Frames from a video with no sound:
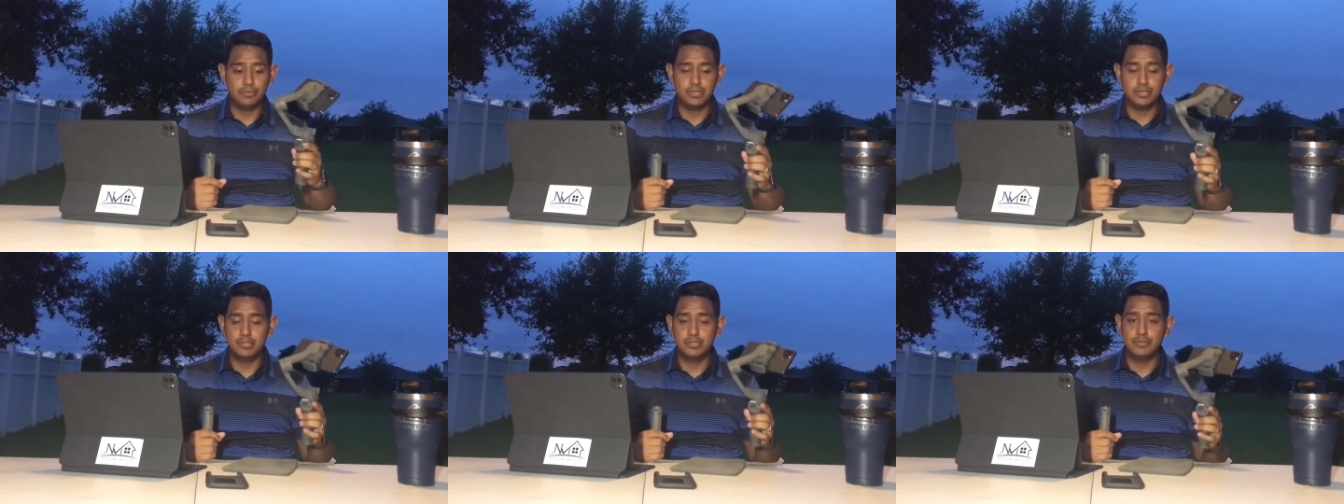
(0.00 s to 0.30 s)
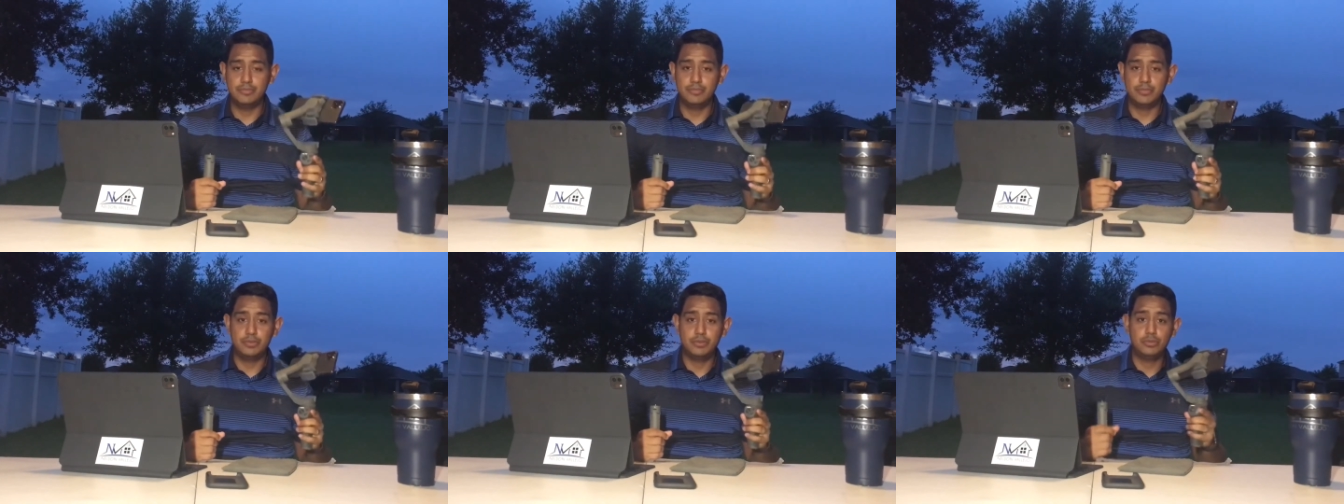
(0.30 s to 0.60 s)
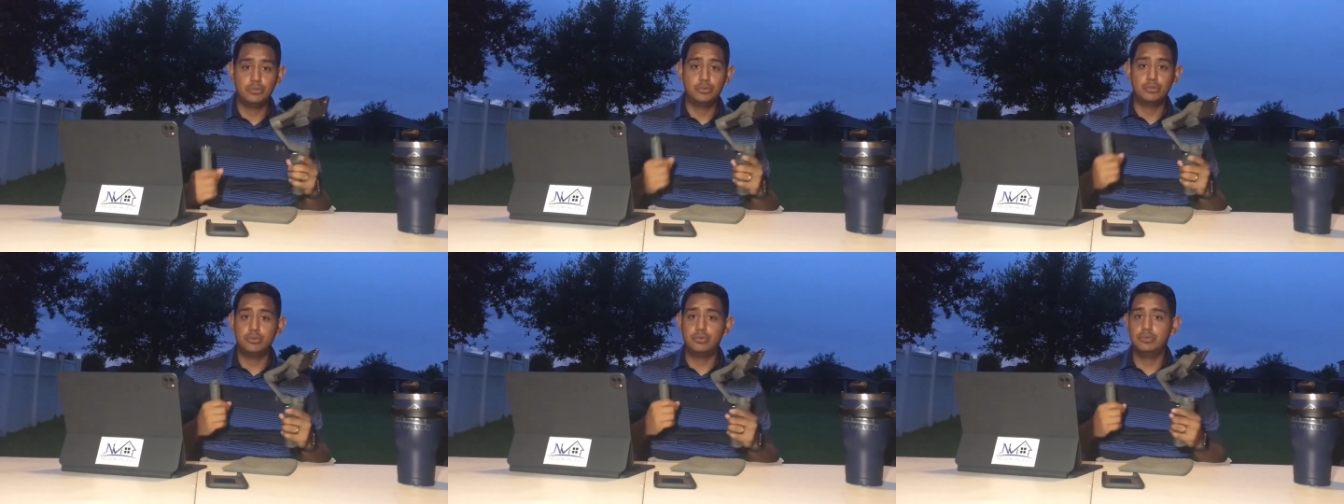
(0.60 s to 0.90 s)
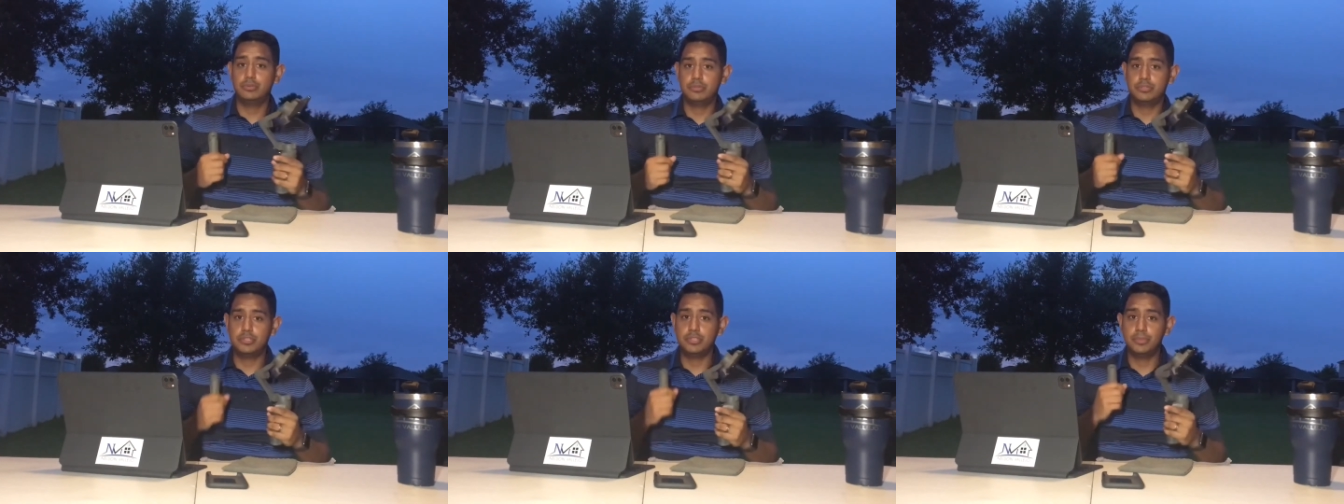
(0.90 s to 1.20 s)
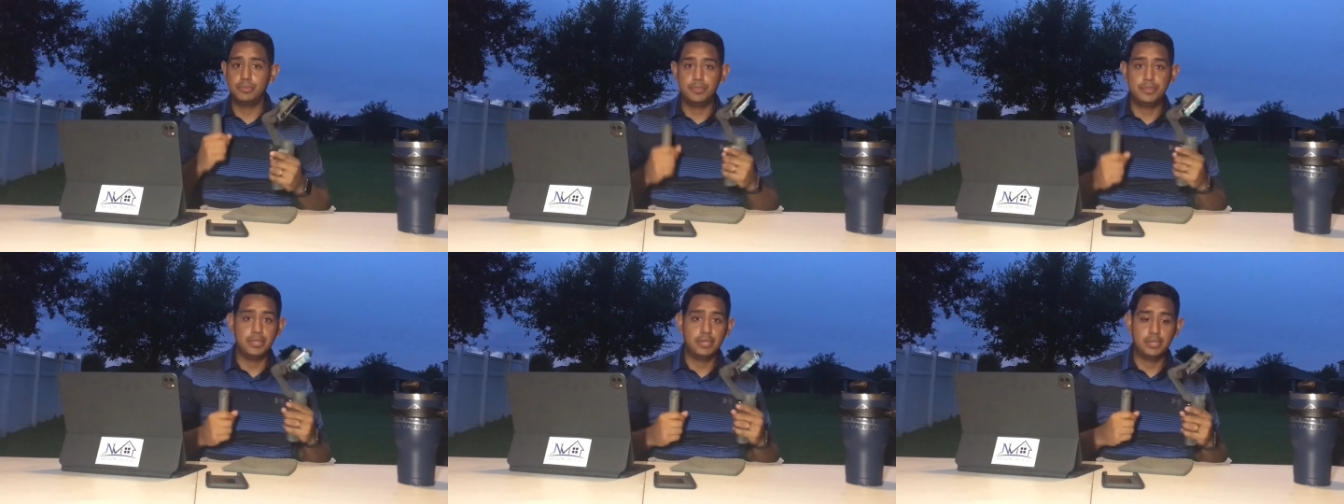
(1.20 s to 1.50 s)
because if you're doing
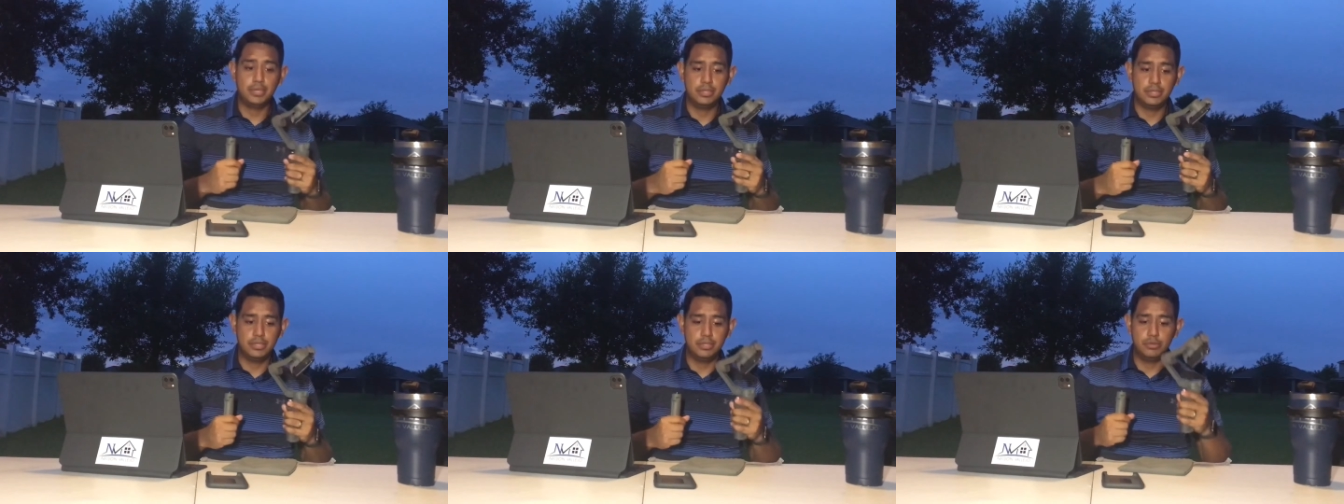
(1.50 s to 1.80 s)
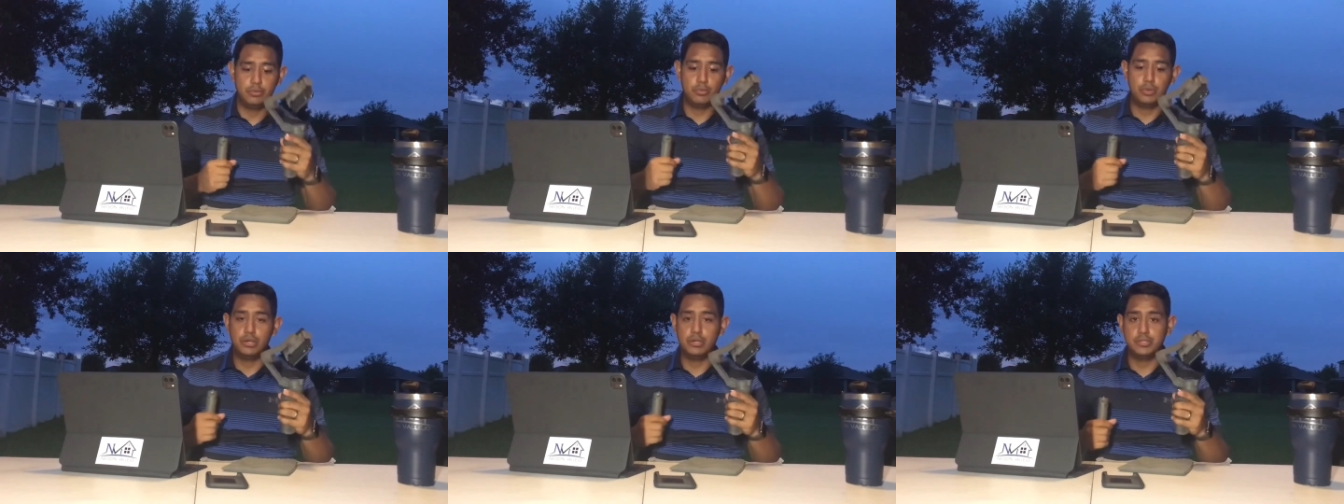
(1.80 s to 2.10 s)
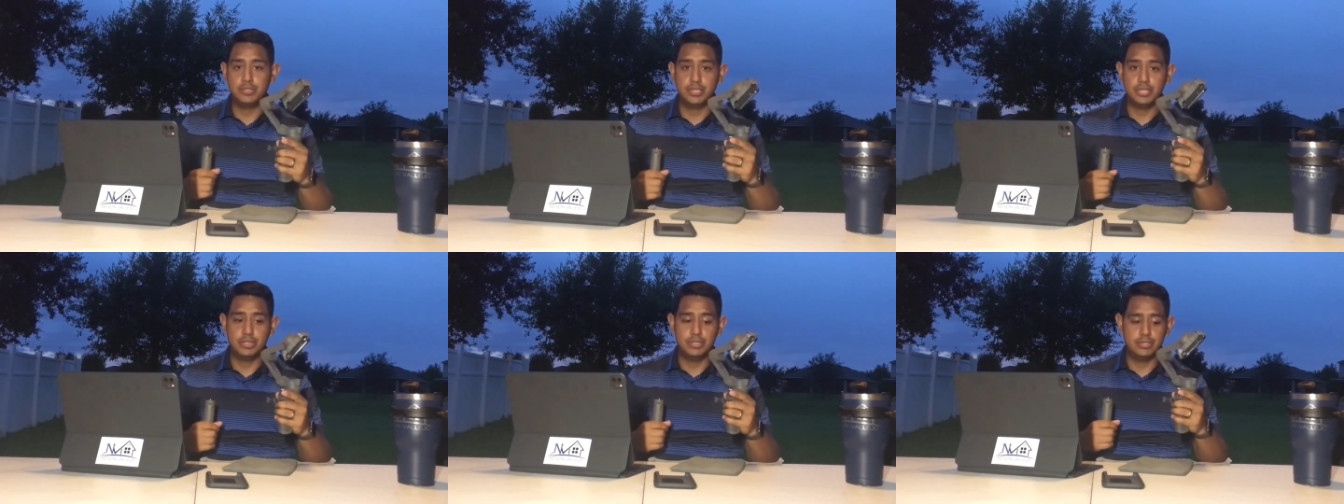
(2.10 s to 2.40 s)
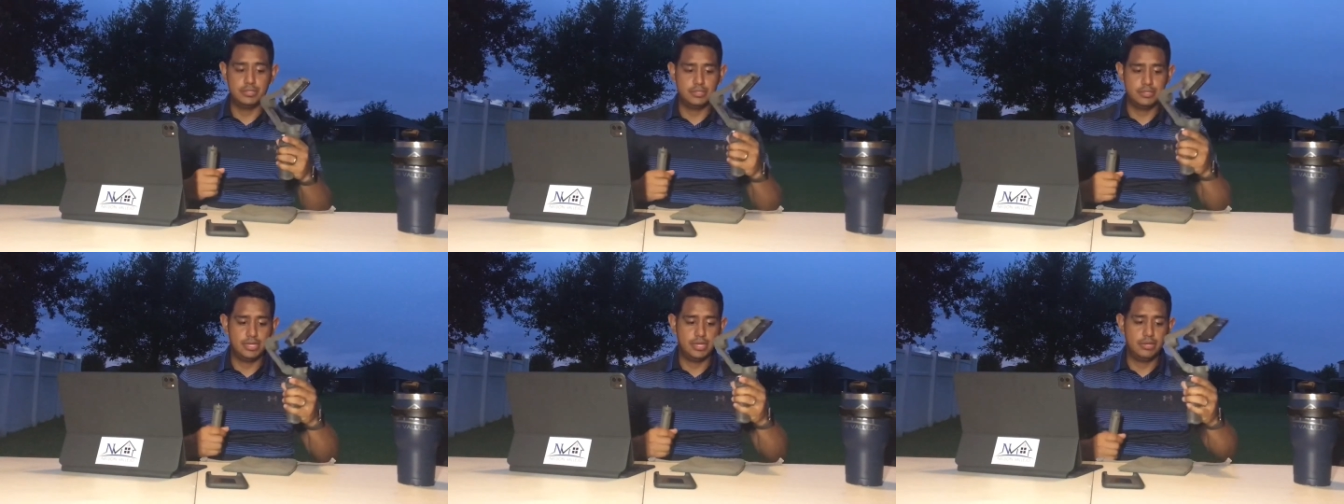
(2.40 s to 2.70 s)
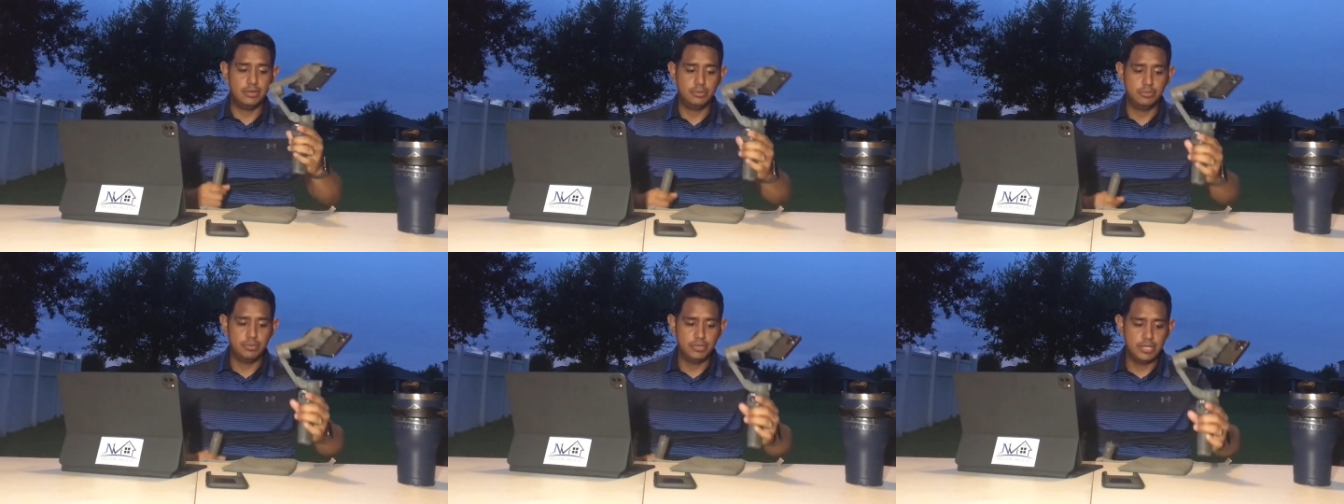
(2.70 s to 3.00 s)
something and then you want to set this down,